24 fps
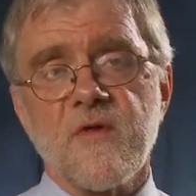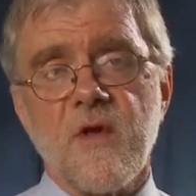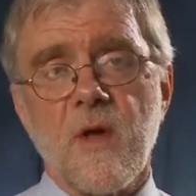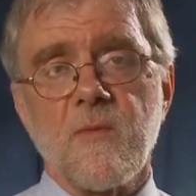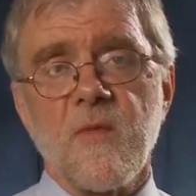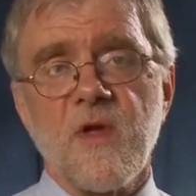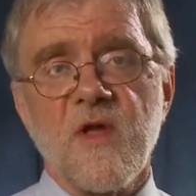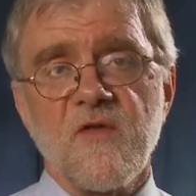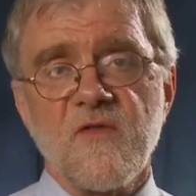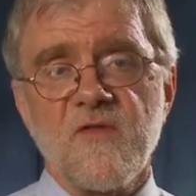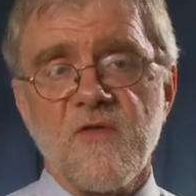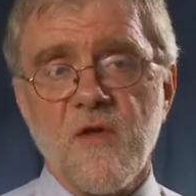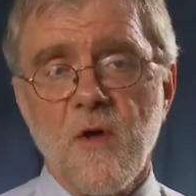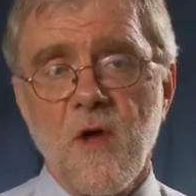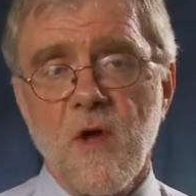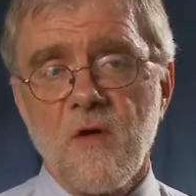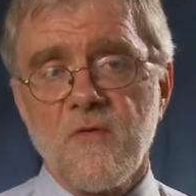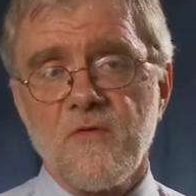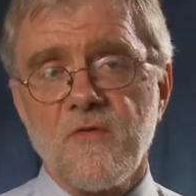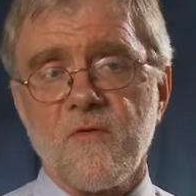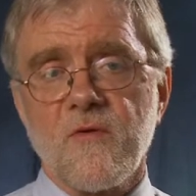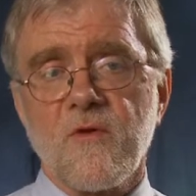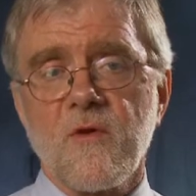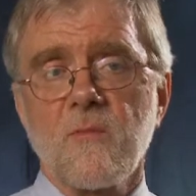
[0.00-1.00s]
That means
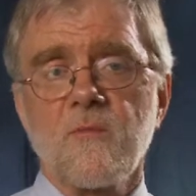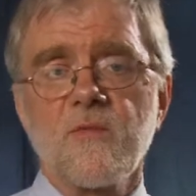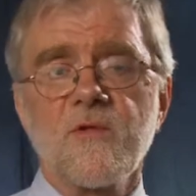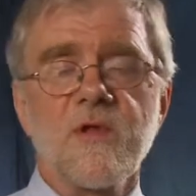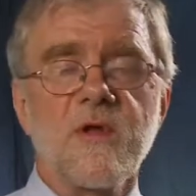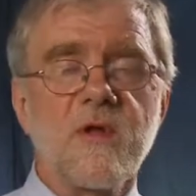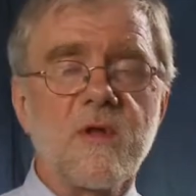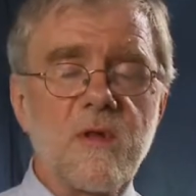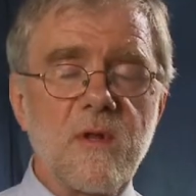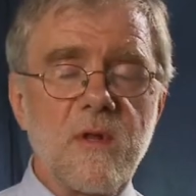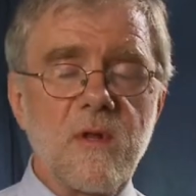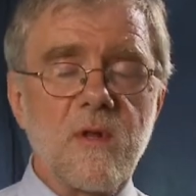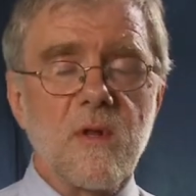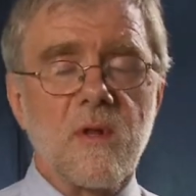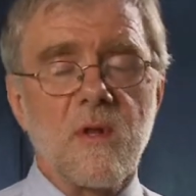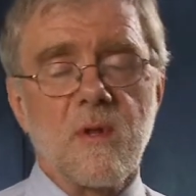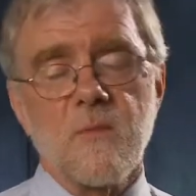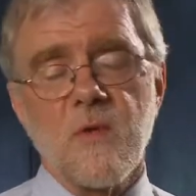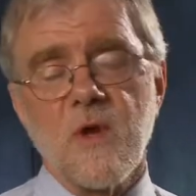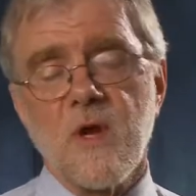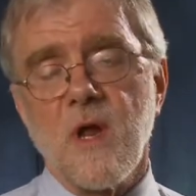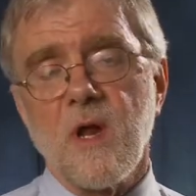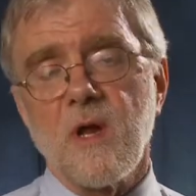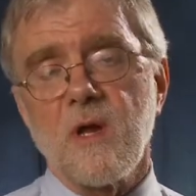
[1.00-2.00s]
completely
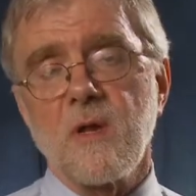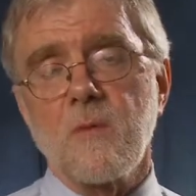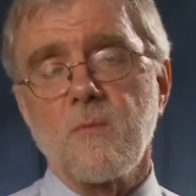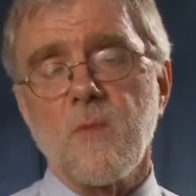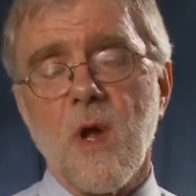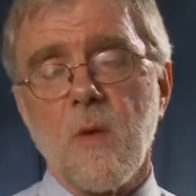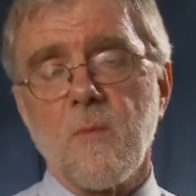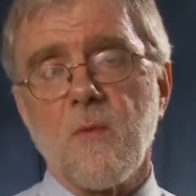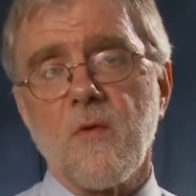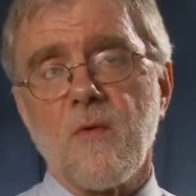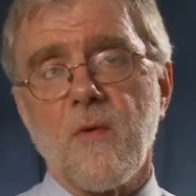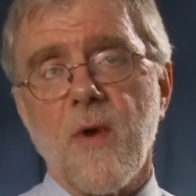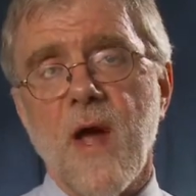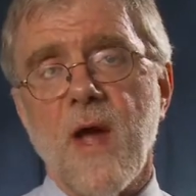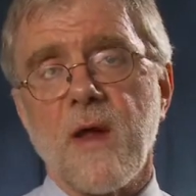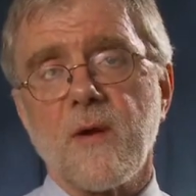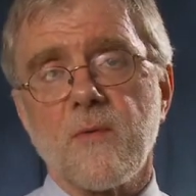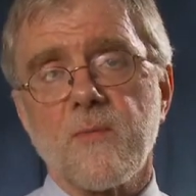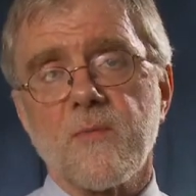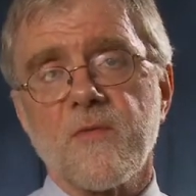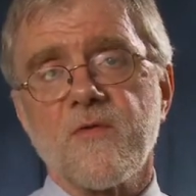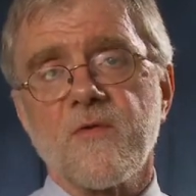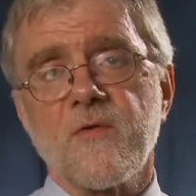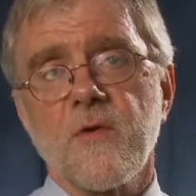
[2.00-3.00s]
eliminating member
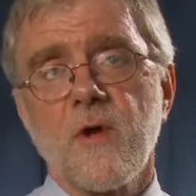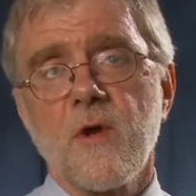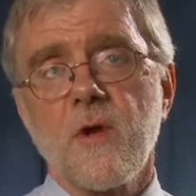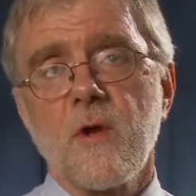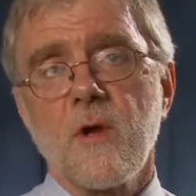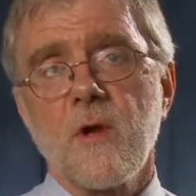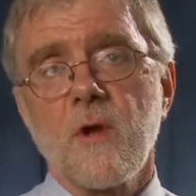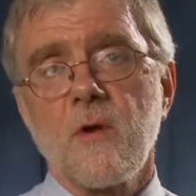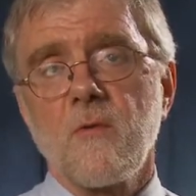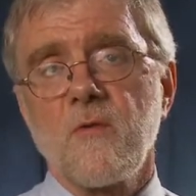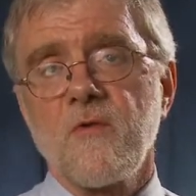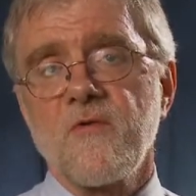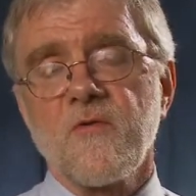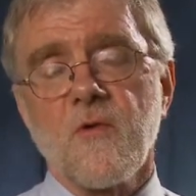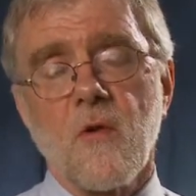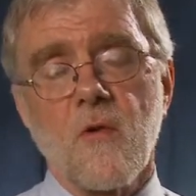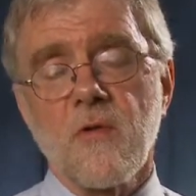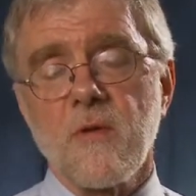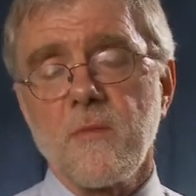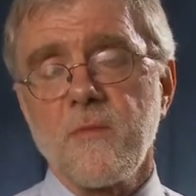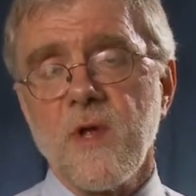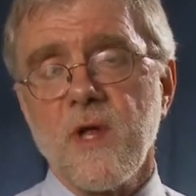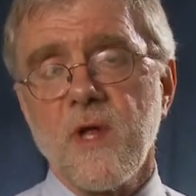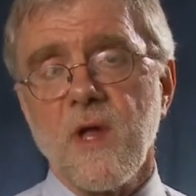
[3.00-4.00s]
items, which
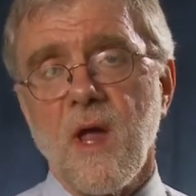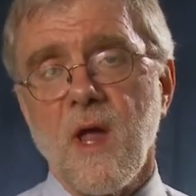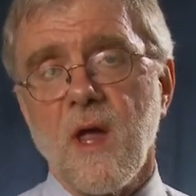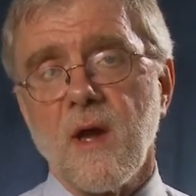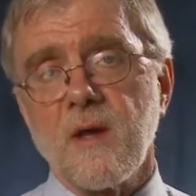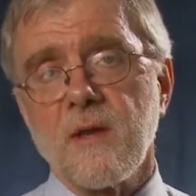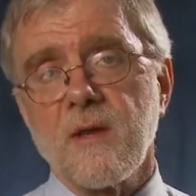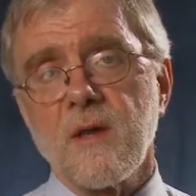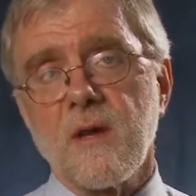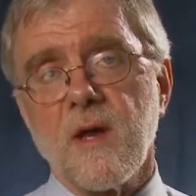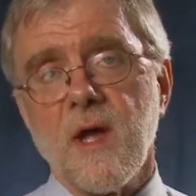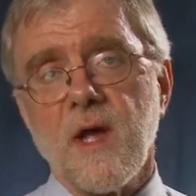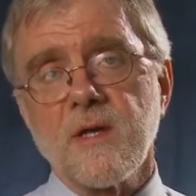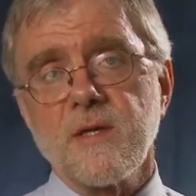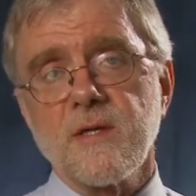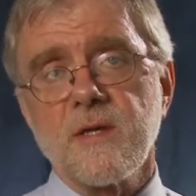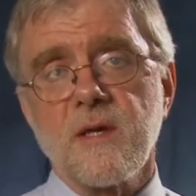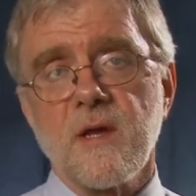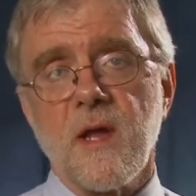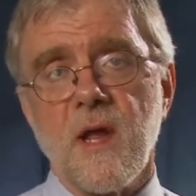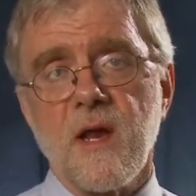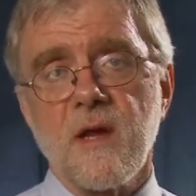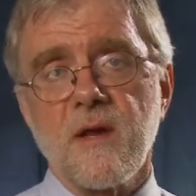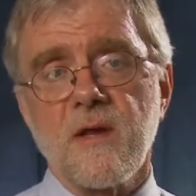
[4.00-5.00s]
only began in the
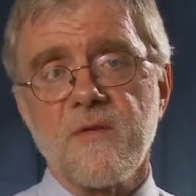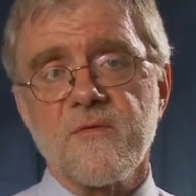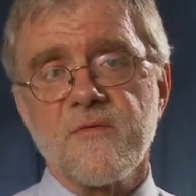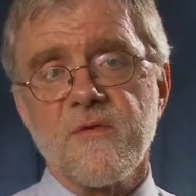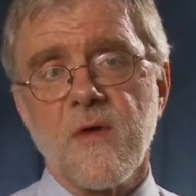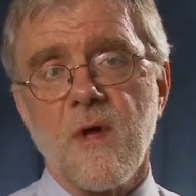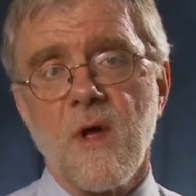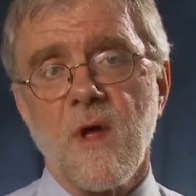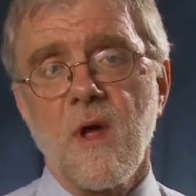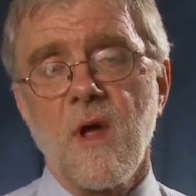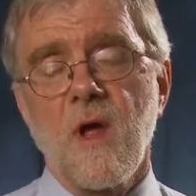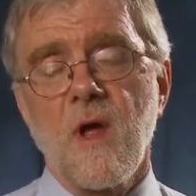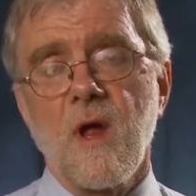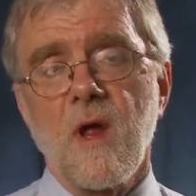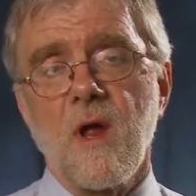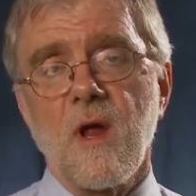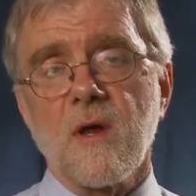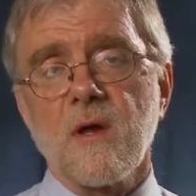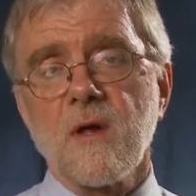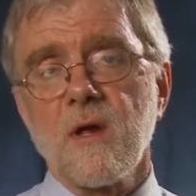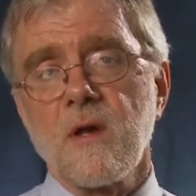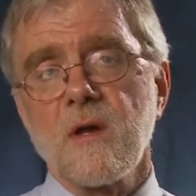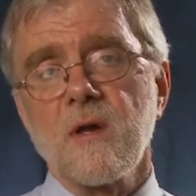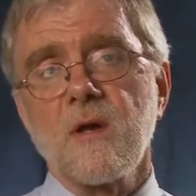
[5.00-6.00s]
1980s,
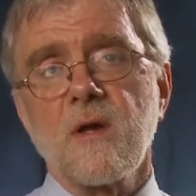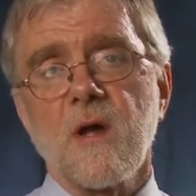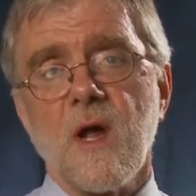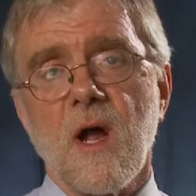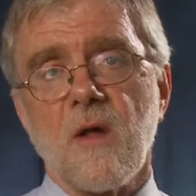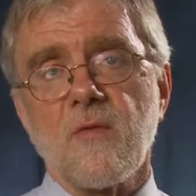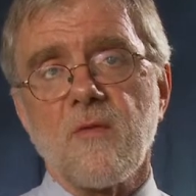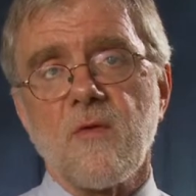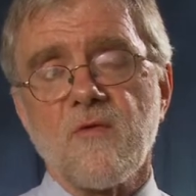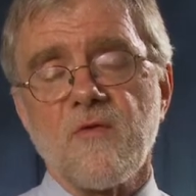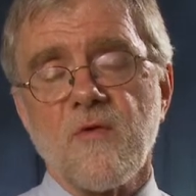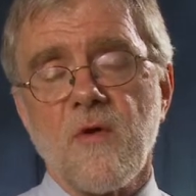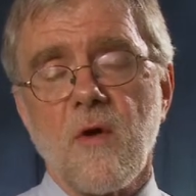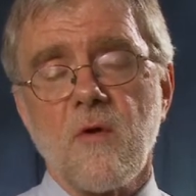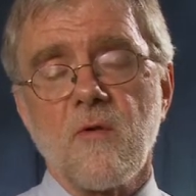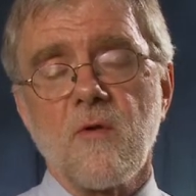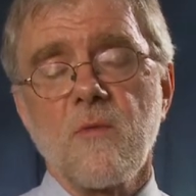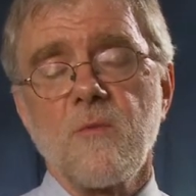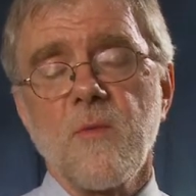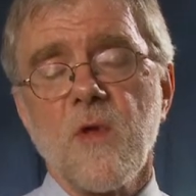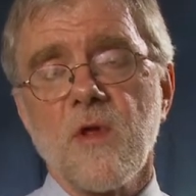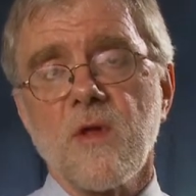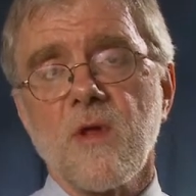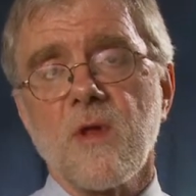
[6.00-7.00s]
and cutting down those
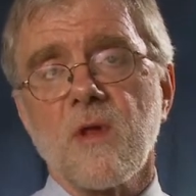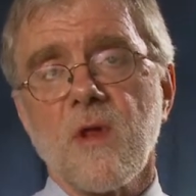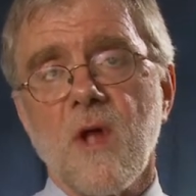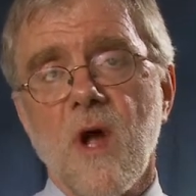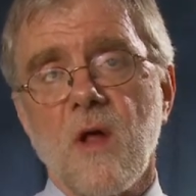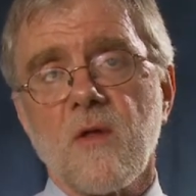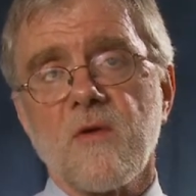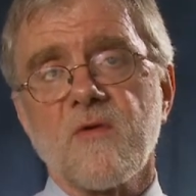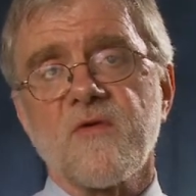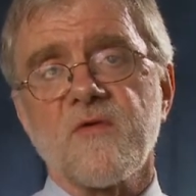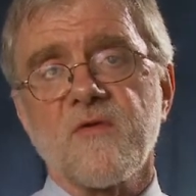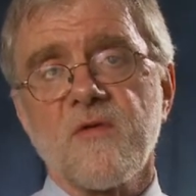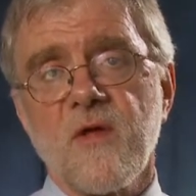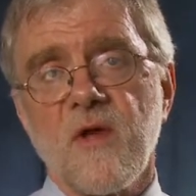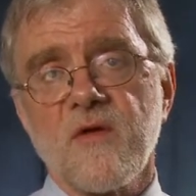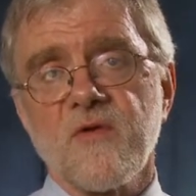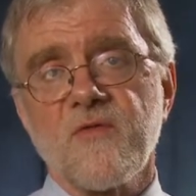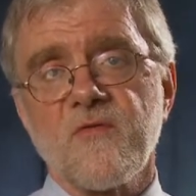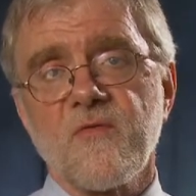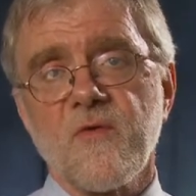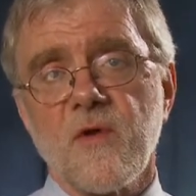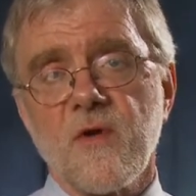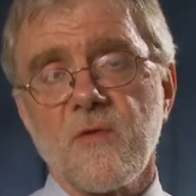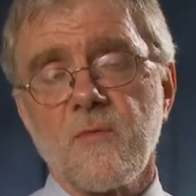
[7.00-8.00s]
$100 million slush
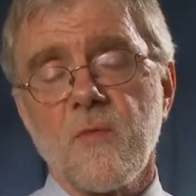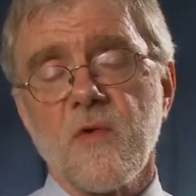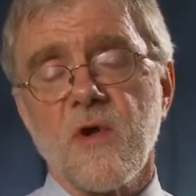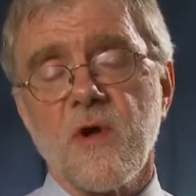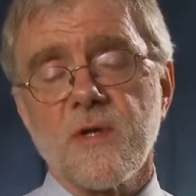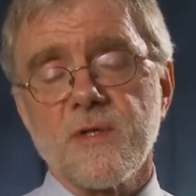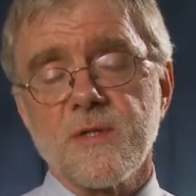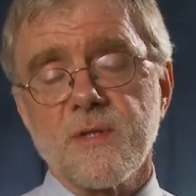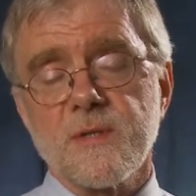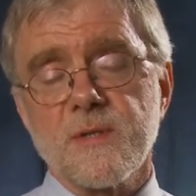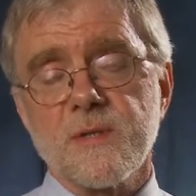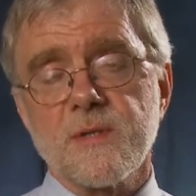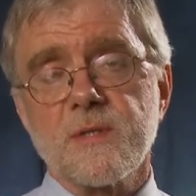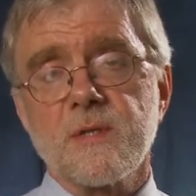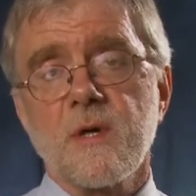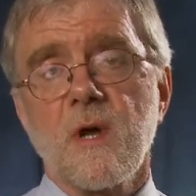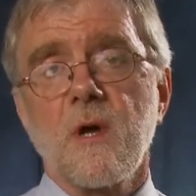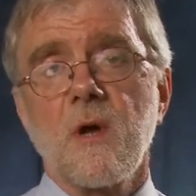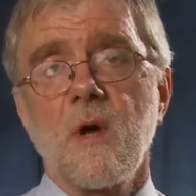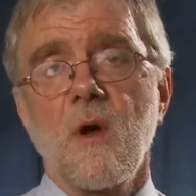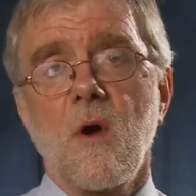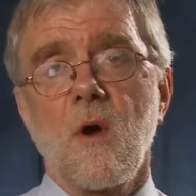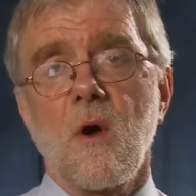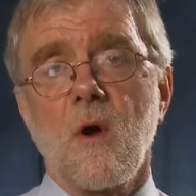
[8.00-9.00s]
fund budgets
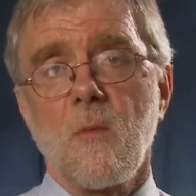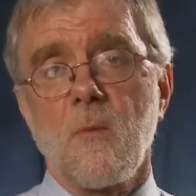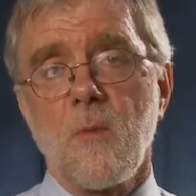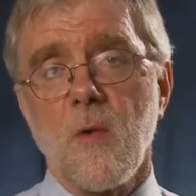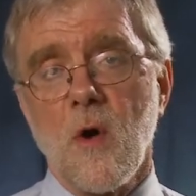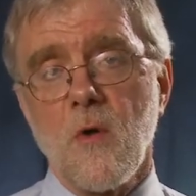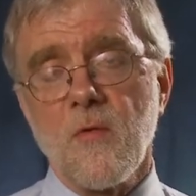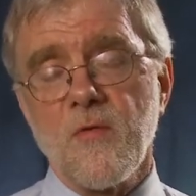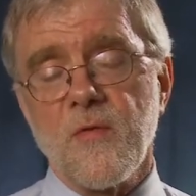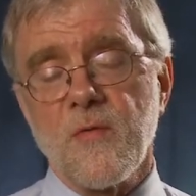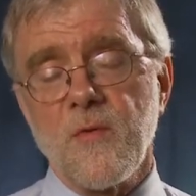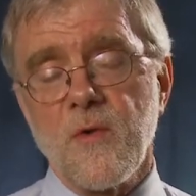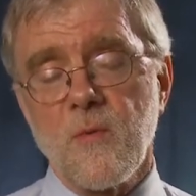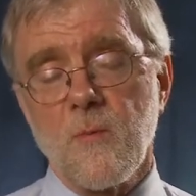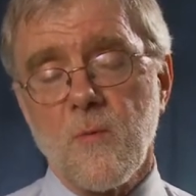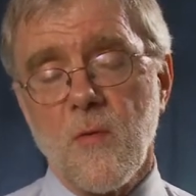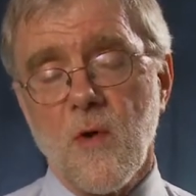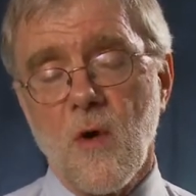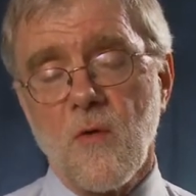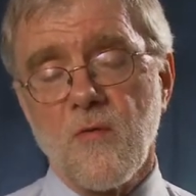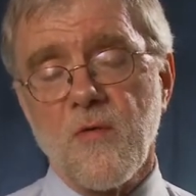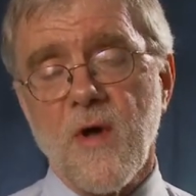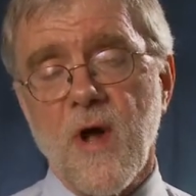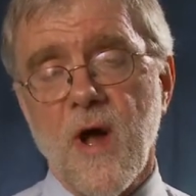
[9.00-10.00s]
in
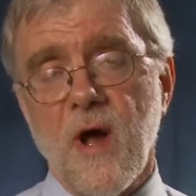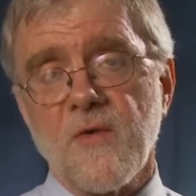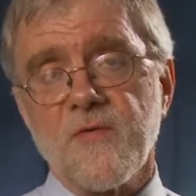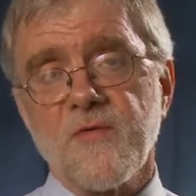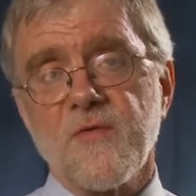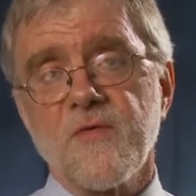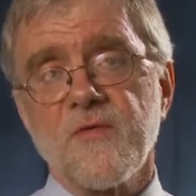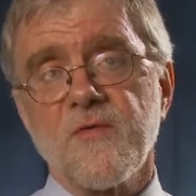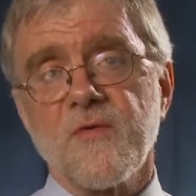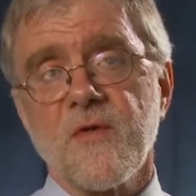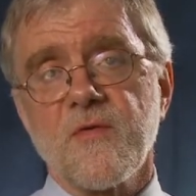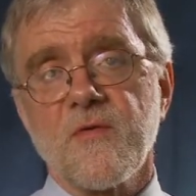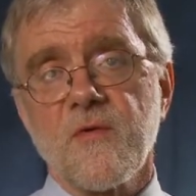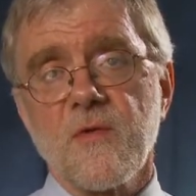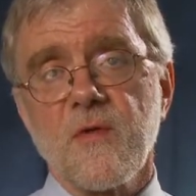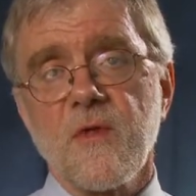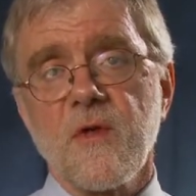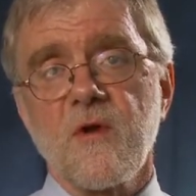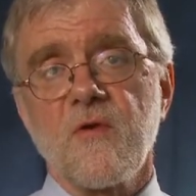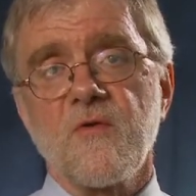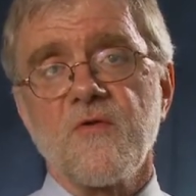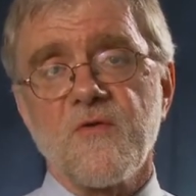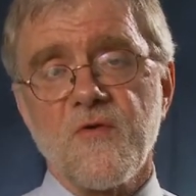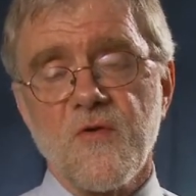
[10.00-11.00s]
both houses that the
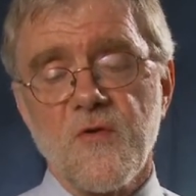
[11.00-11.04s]
leaders